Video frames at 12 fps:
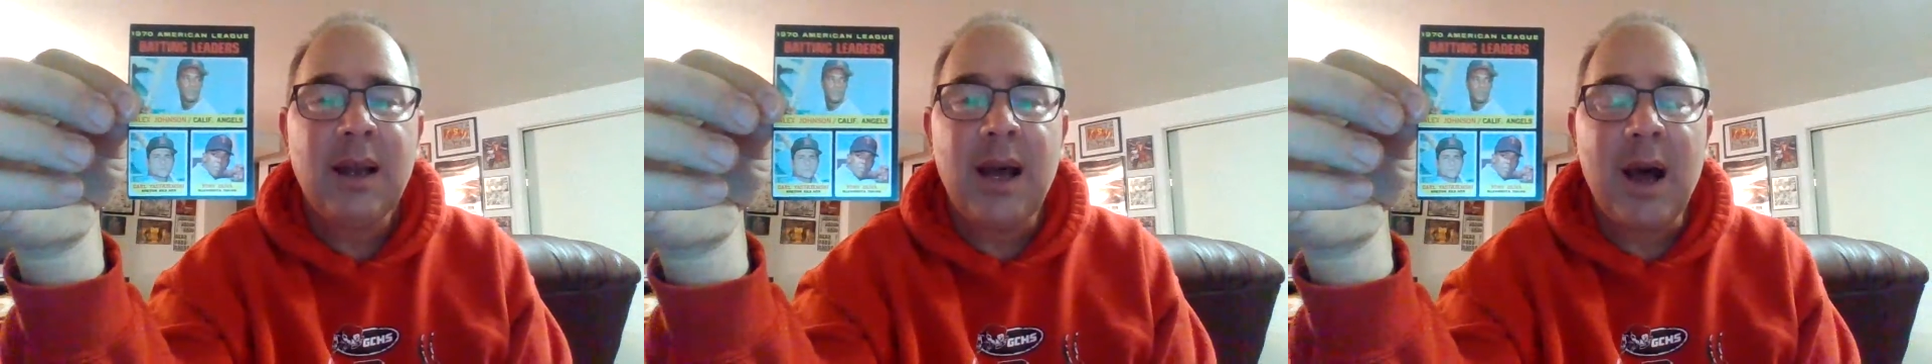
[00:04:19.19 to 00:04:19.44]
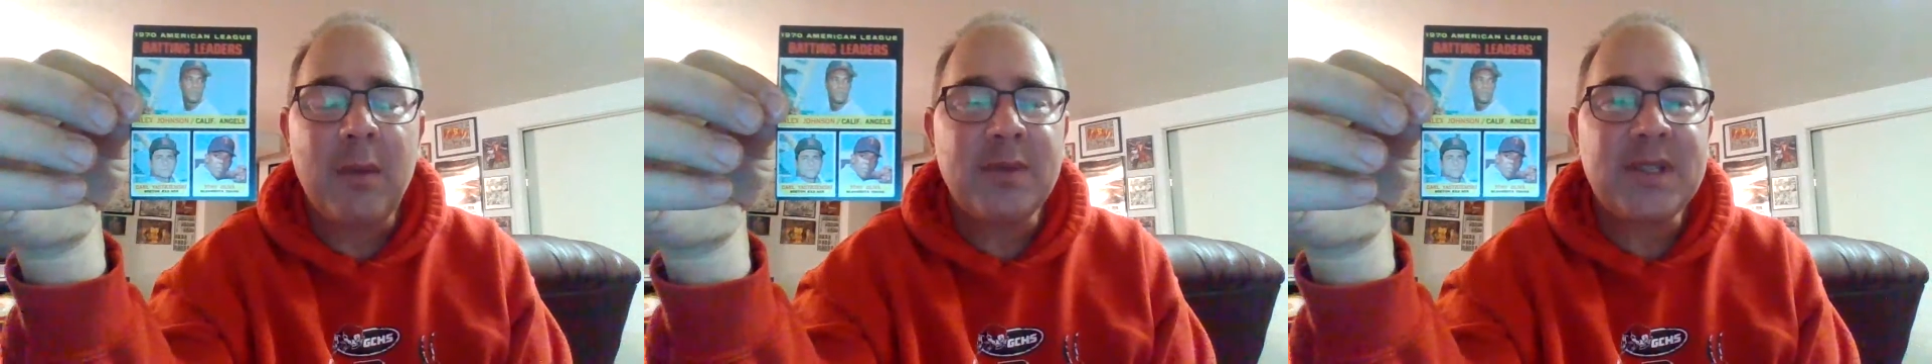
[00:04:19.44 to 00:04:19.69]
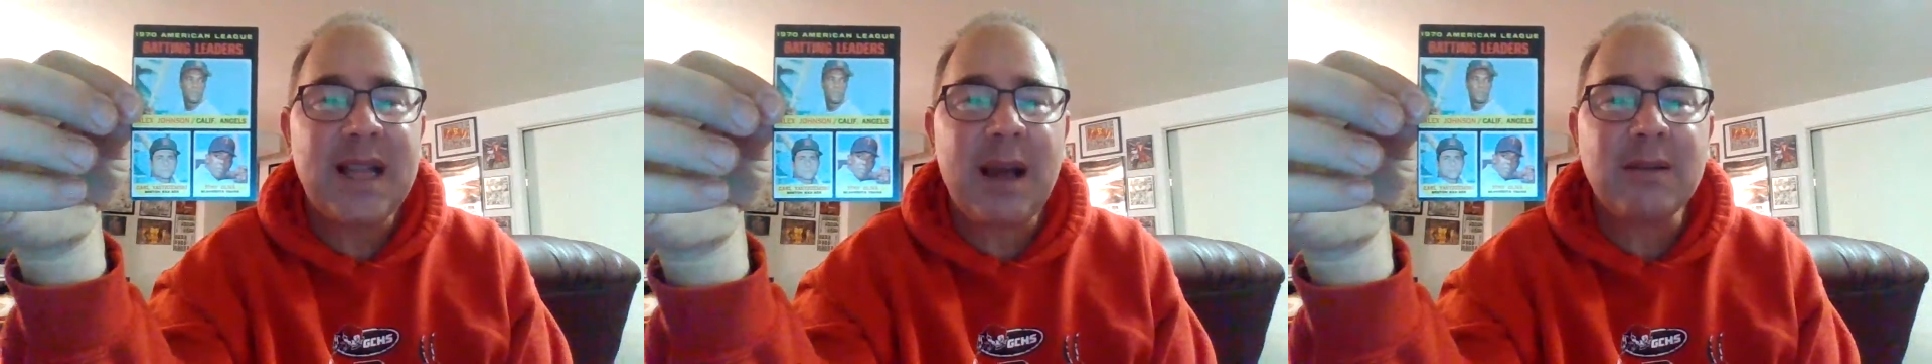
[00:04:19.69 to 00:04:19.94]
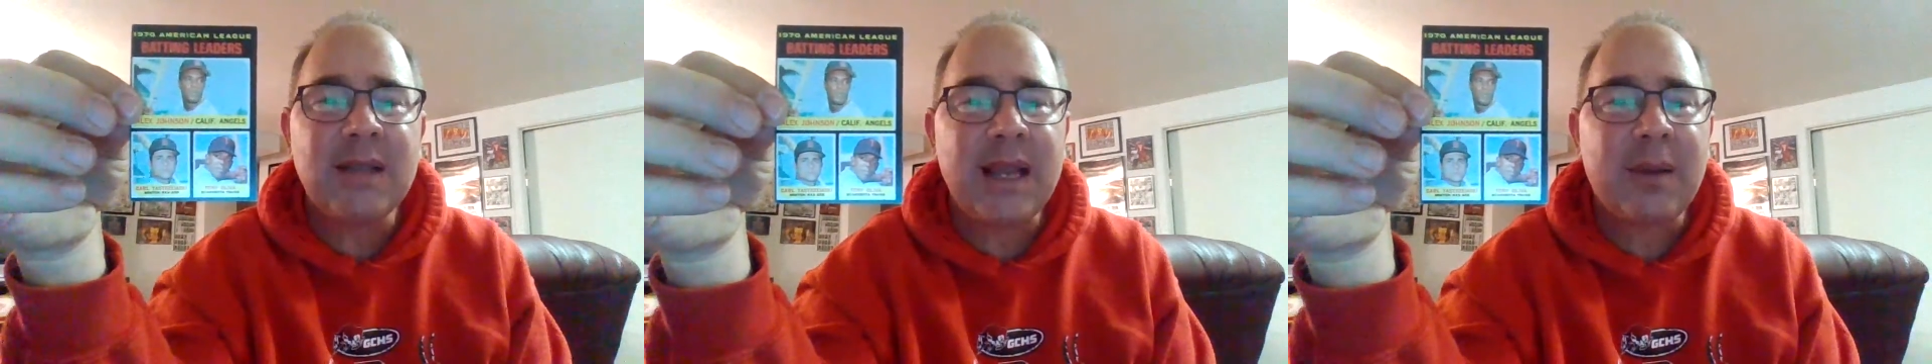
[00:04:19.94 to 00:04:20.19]
Um,
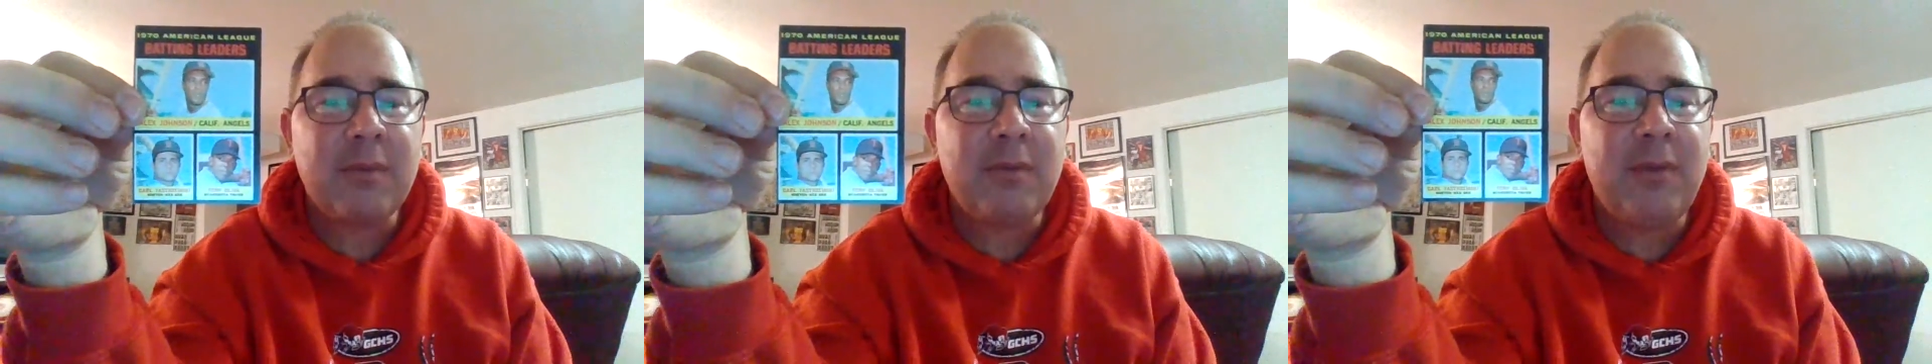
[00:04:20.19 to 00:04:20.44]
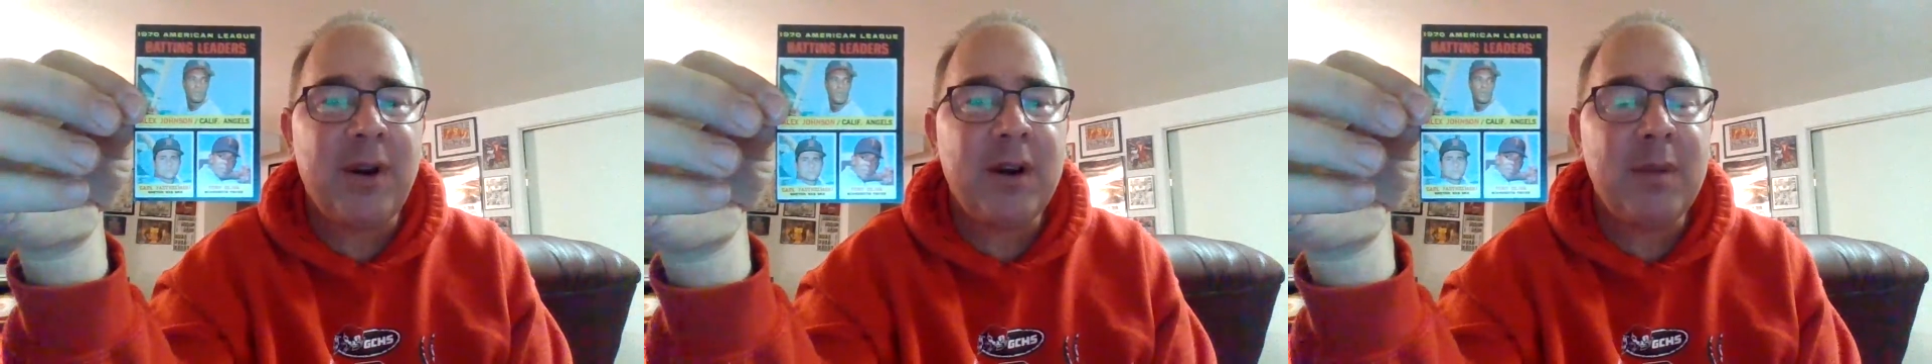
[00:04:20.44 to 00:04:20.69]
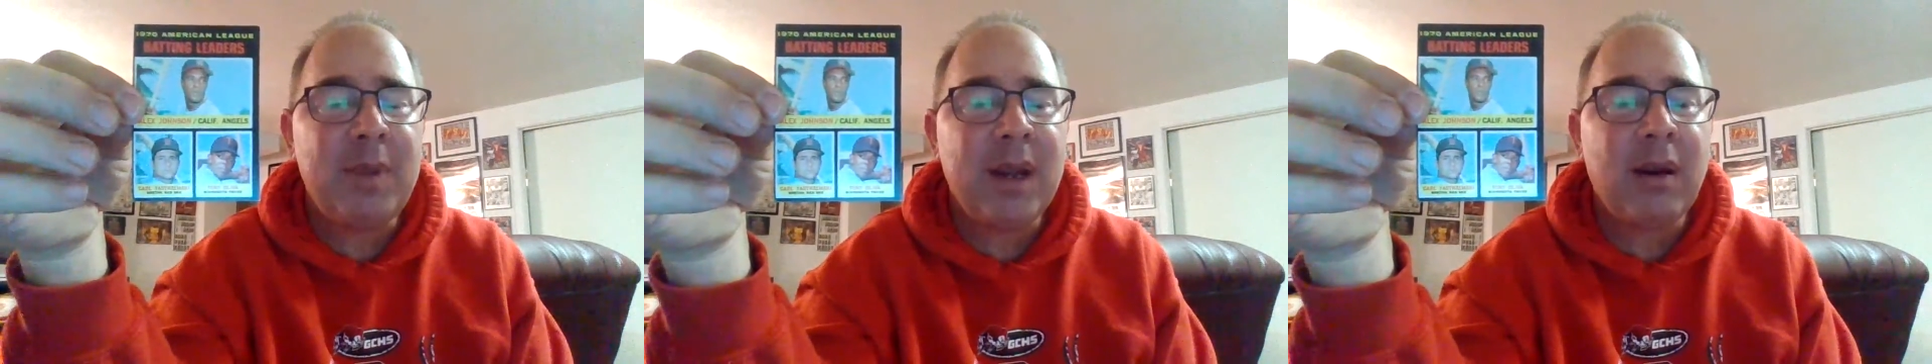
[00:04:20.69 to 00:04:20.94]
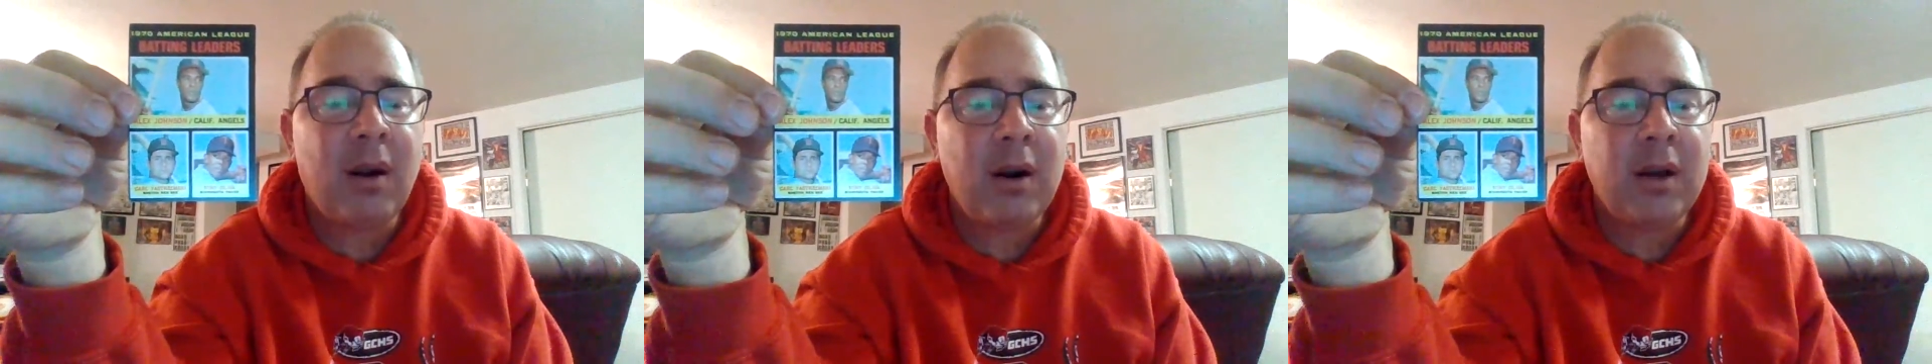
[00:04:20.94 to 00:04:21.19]
sounds like very
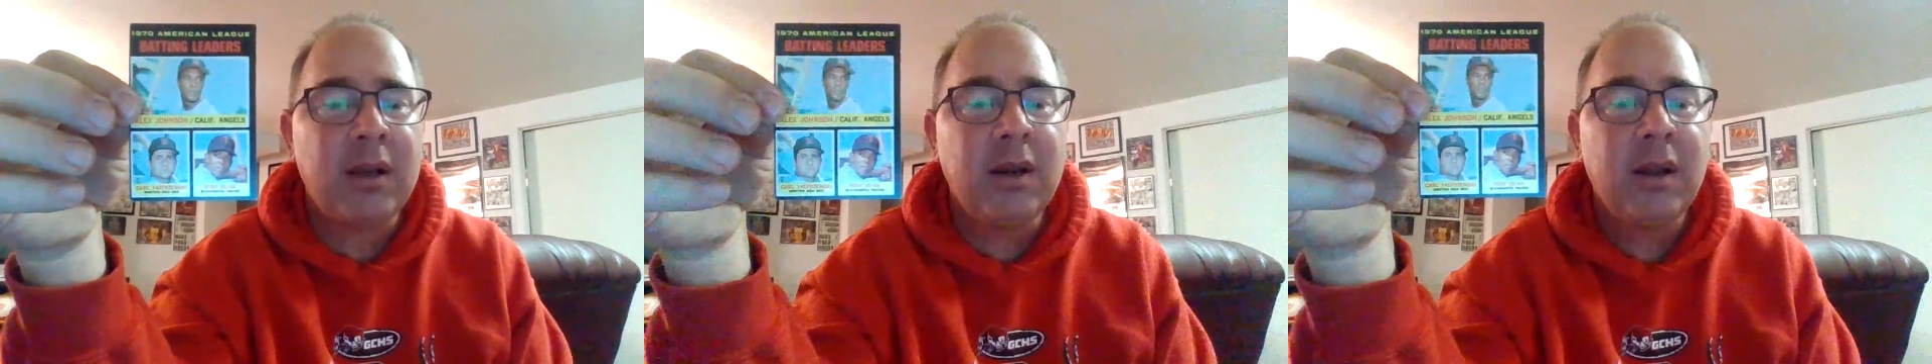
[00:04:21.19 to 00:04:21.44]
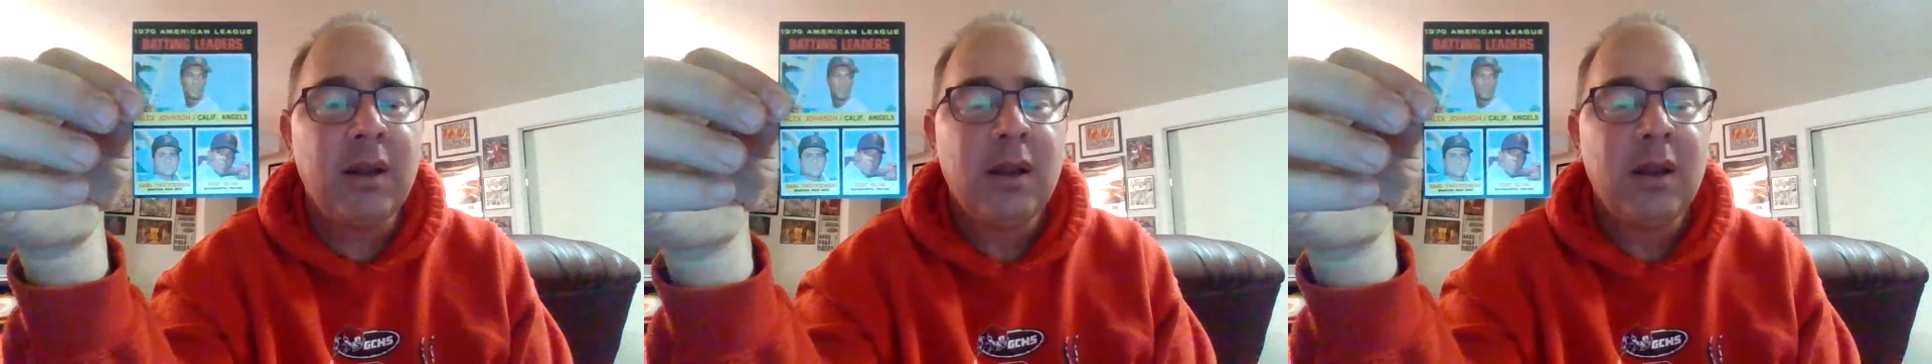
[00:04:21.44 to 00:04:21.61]
big hearted,